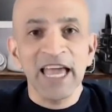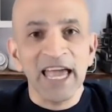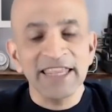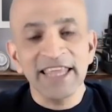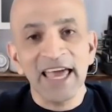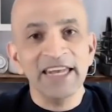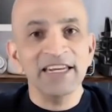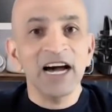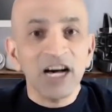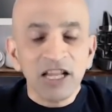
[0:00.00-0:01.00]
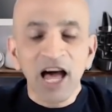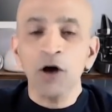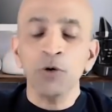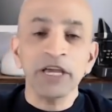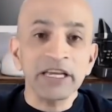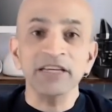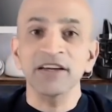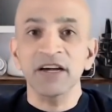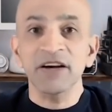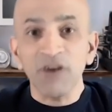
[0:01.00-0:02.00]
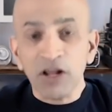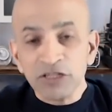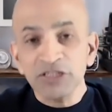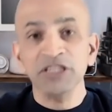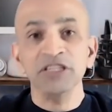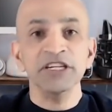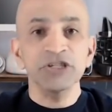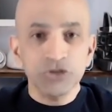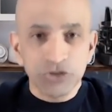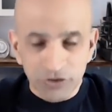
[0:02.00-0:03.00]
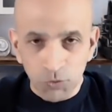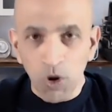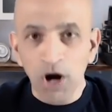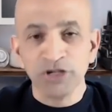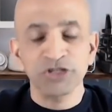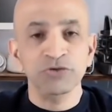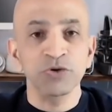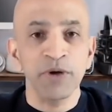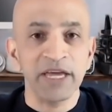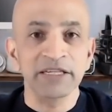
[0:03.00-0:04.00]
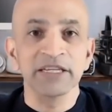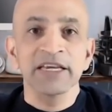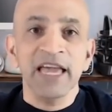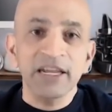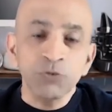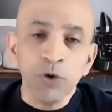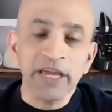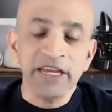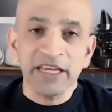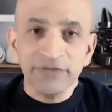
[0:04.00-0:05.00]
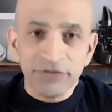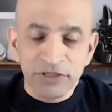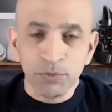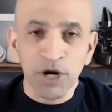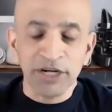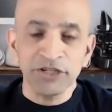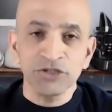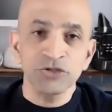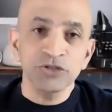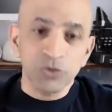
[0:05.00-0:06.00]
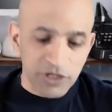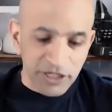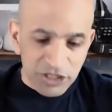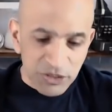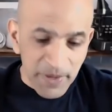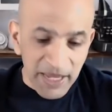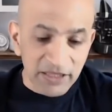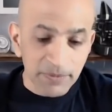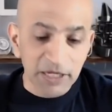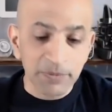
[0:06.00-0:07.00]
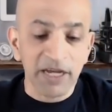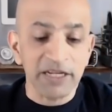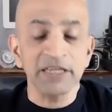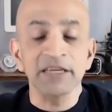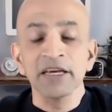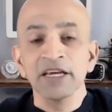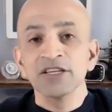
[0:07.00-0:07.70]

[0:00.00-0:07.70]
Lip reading: and then allowing volatility to sort of wash through it and waiting for the market to do the work to make the big money.